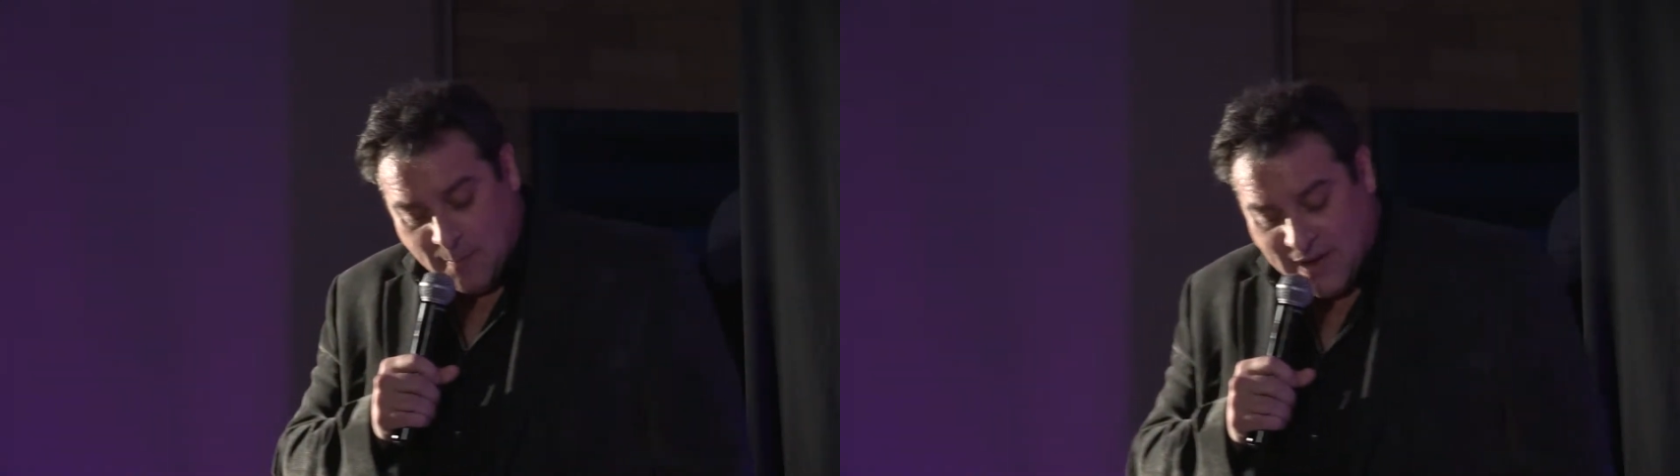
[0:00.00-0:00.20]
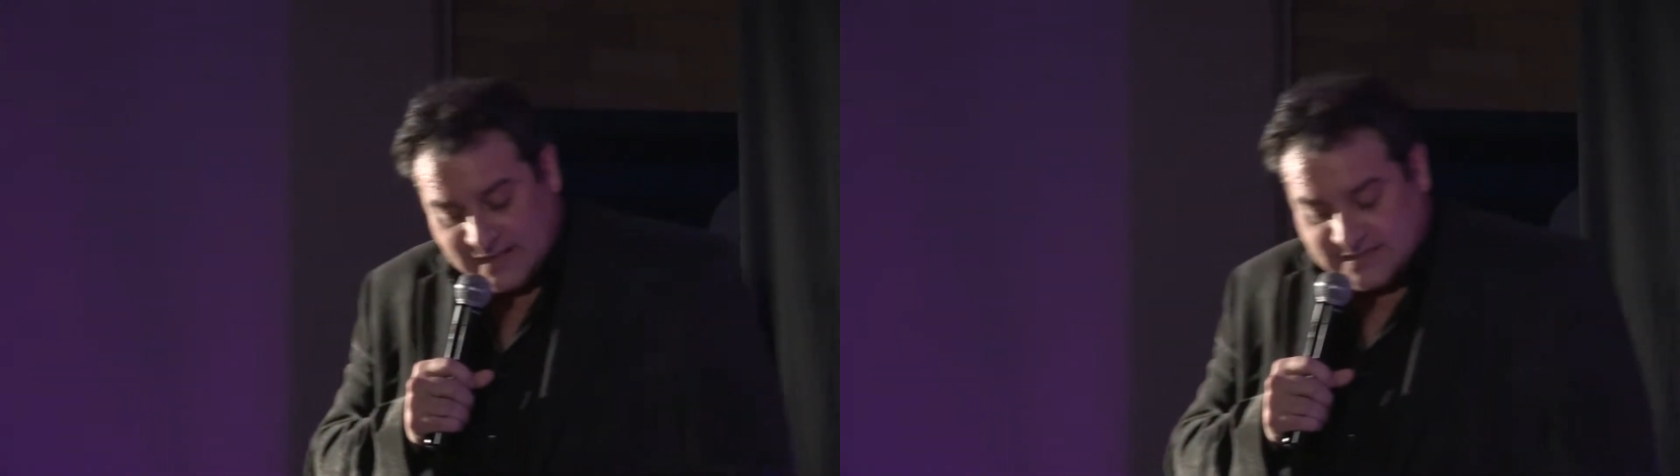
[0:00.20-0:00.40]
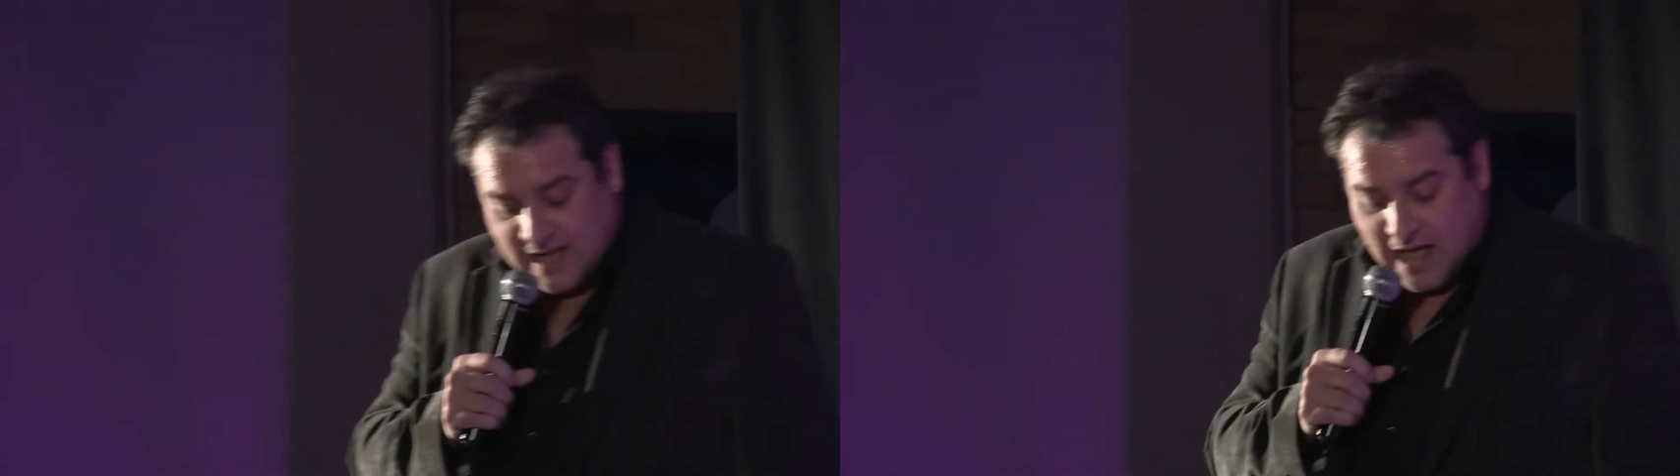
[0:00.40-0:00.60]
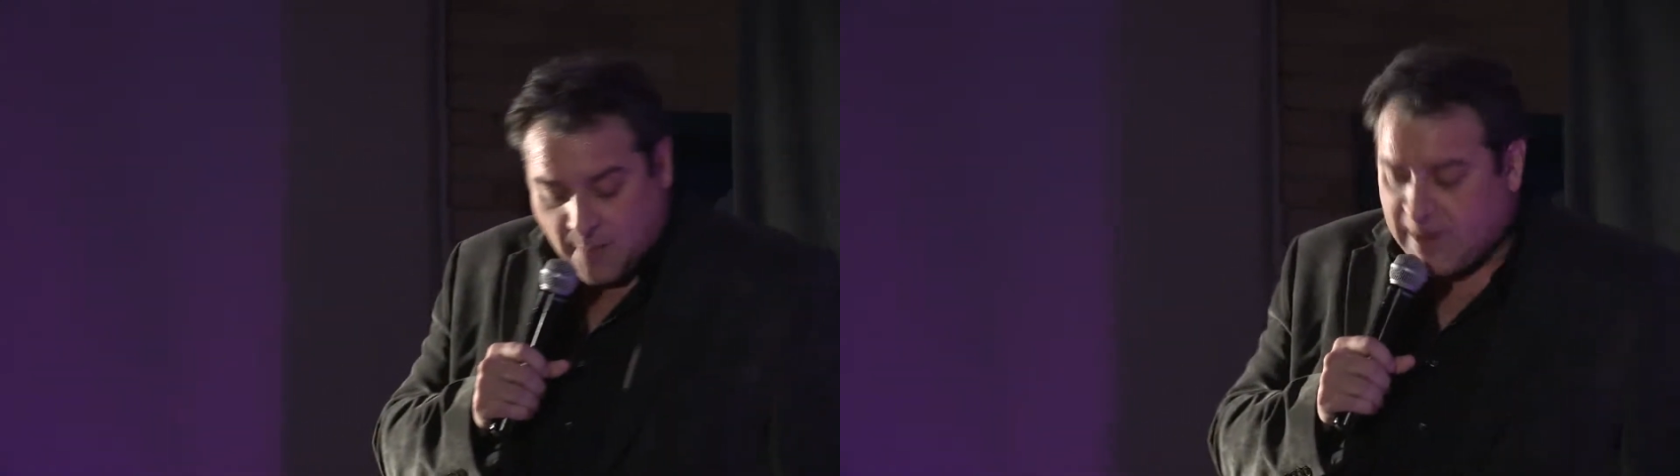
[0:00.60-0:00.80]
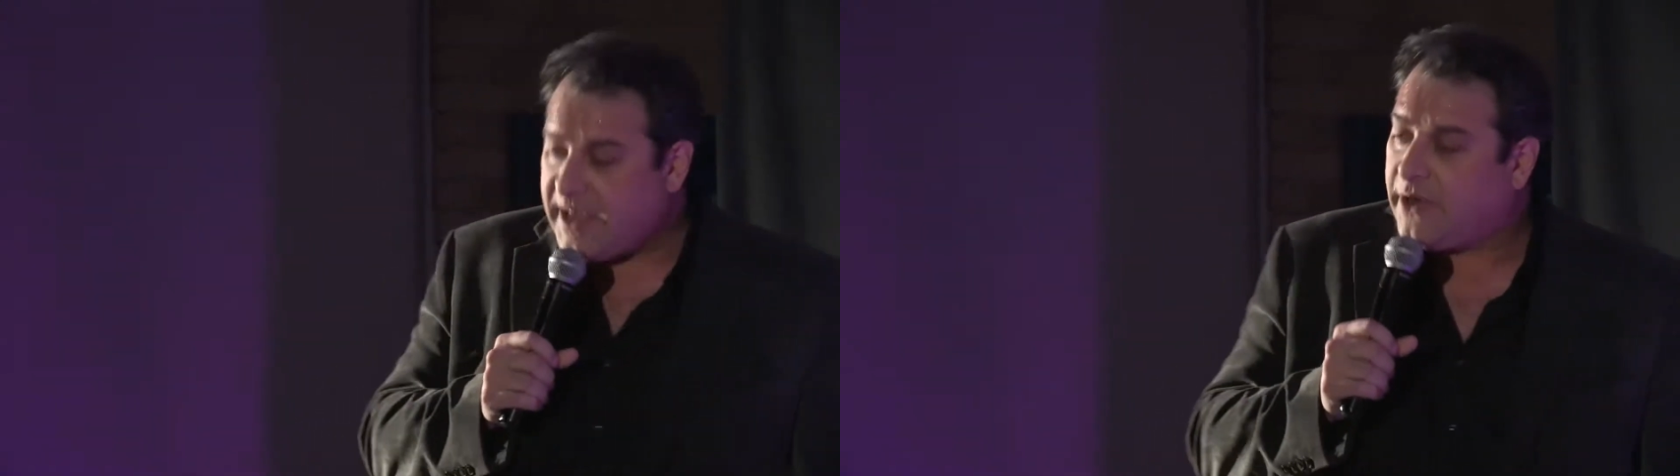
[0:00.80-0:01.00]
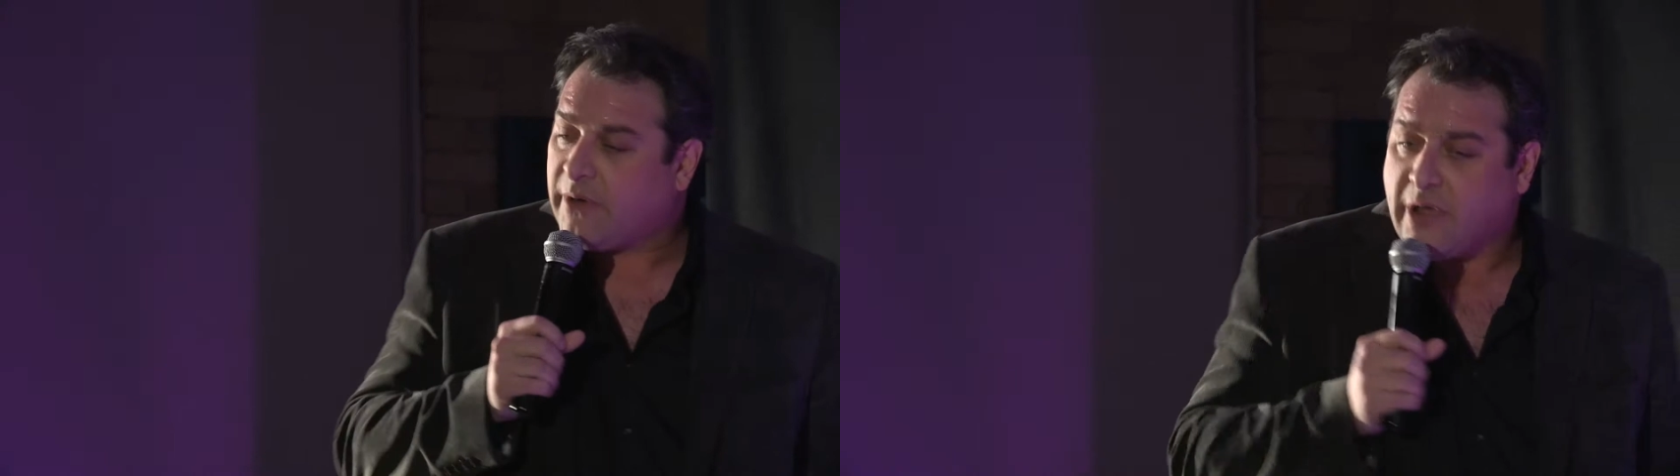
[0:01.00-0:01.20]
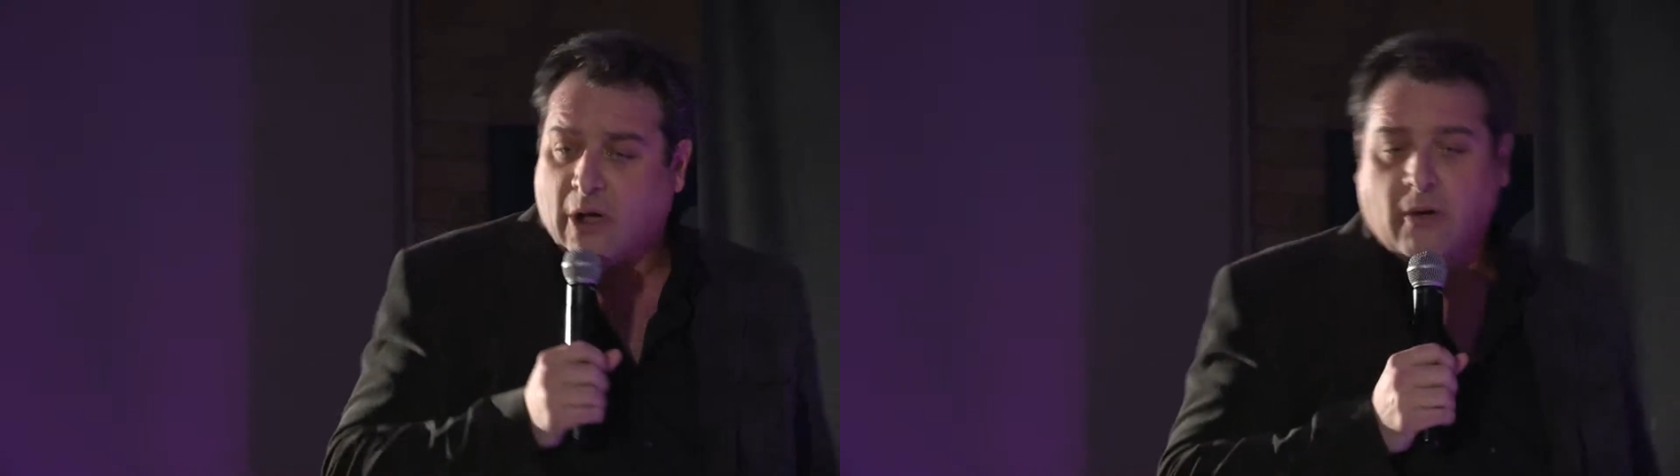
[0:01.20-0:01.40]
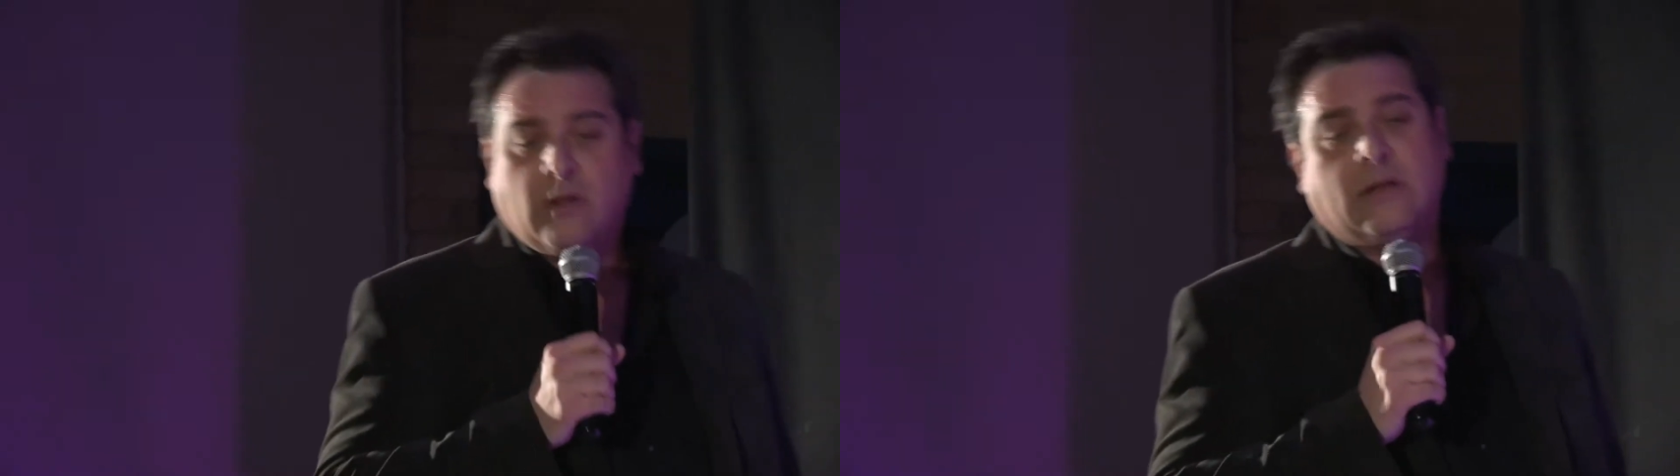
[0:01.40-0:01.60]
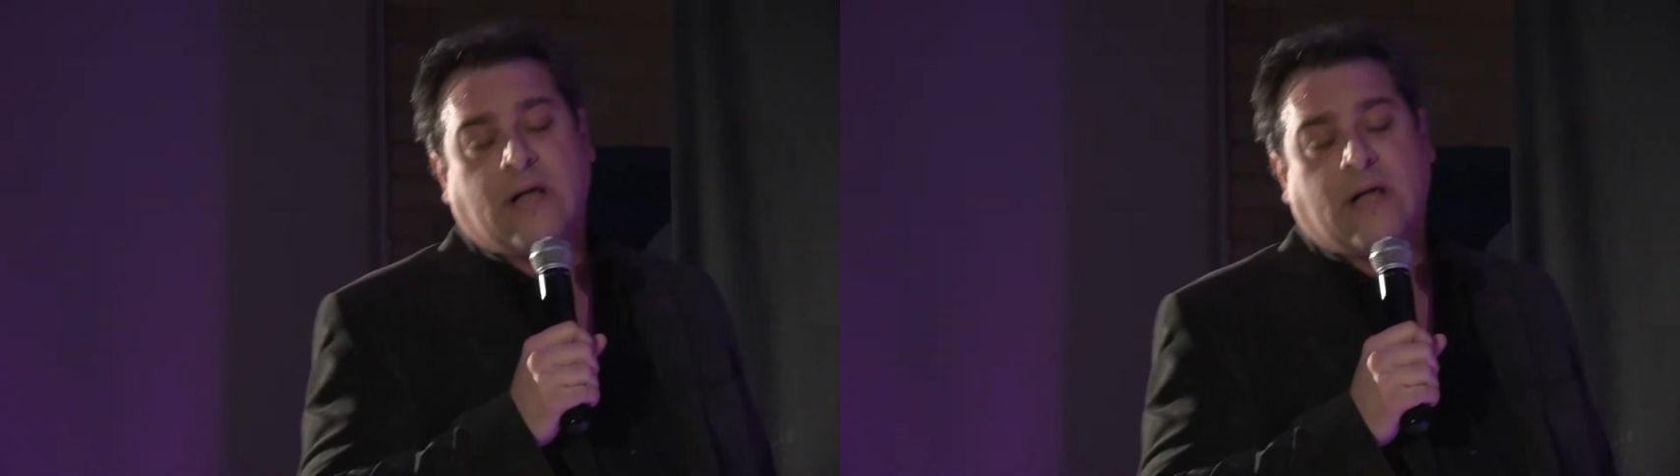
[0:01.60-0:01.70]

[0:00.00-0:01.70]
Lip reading: But about a year ago,